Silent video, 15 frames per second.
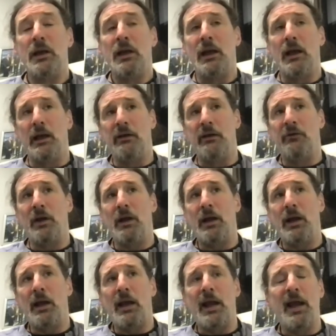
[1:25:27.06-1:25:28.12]
And if
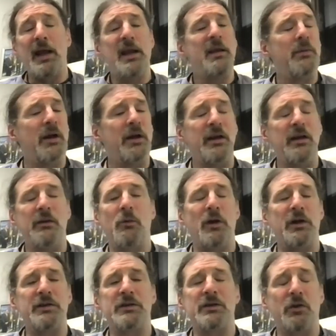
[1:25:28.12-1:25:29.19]
anybody
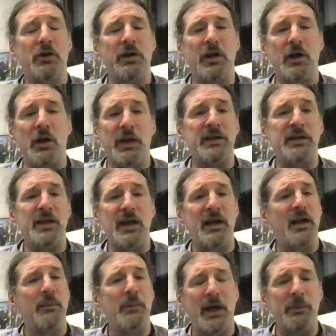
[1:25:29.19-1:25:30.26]
wants to look at all that data,
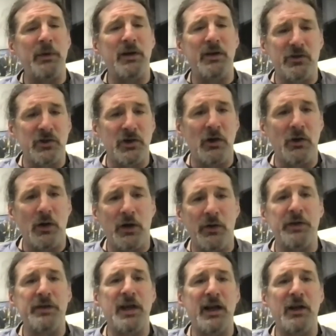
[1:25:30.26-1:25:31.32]
I'm happy to show all the
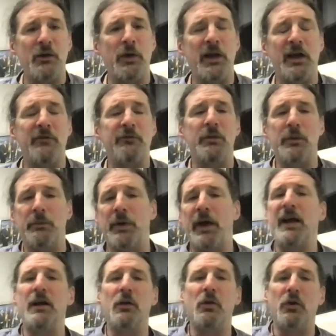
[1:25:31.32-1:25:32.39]
data we have from the
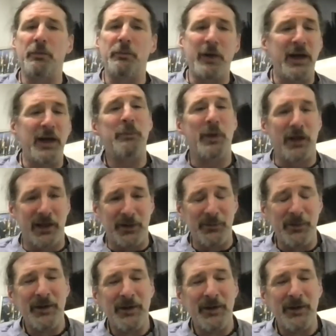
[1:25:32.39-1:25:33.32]
Bangalore pipeline